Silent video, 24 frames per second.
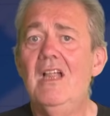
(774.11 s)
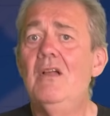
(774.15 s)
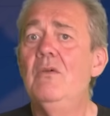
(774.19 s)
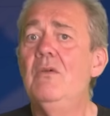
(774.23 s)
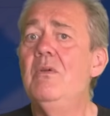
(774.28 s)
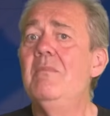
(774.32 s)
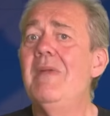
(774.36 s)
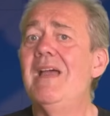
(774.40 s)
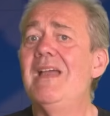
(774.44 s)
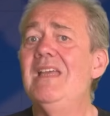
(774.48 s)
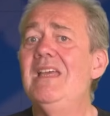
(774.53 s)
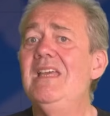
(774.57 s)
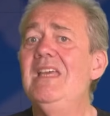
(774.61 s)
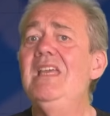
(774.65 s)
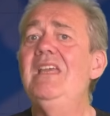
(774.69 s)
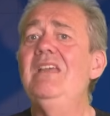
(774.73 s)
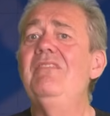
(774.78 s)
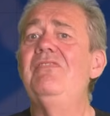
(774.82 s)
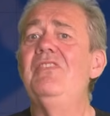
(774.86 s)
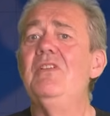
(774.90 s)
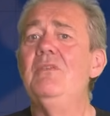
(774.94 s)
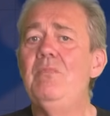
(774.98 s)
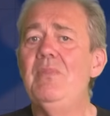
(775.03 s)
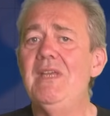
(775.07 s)
We may
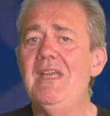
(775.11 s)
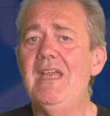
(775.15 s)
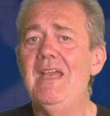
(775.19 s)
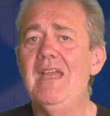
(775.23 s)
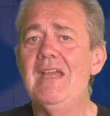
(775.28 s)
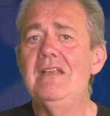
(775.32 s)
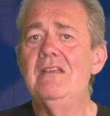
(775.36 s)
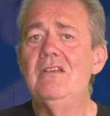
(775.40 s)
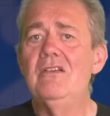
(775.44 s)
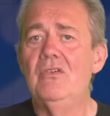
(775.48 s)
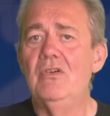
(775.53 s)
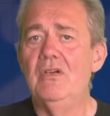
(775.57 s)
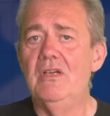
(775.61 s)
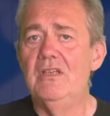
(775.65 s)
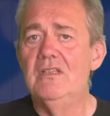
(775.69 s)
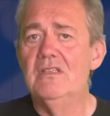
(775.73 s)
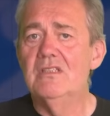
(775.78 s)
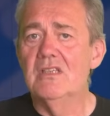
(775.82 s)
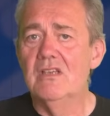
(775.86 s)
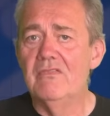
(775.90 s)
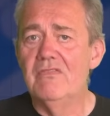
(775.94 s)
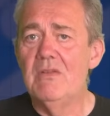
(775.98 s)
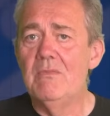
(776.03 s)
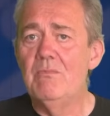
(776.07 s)
even be
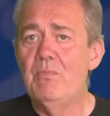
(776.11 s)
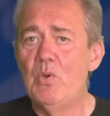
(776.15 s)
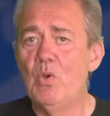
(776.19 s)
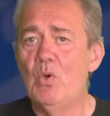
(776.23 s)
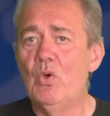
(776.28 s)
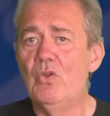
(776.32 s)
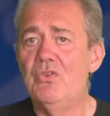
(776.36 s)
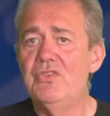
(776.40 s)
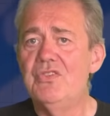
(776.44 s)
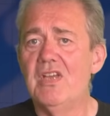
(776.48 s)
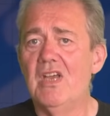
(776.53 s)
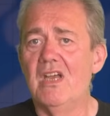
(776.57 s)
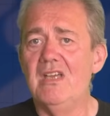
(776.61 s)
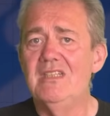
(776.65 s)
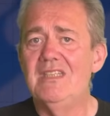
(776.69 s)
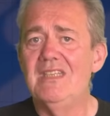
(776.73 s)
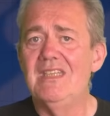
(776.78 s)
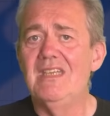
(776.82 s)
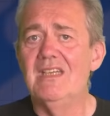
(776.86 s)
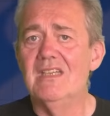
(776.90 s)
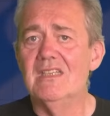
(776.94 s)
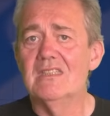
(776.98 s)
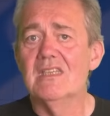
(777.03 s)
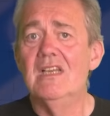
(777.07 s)
ignorant of important
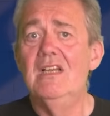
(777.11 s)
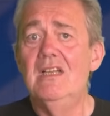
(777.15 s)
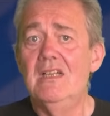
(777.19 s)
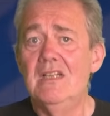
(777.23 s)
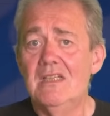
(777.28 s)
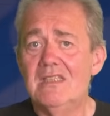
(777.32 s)
ideas,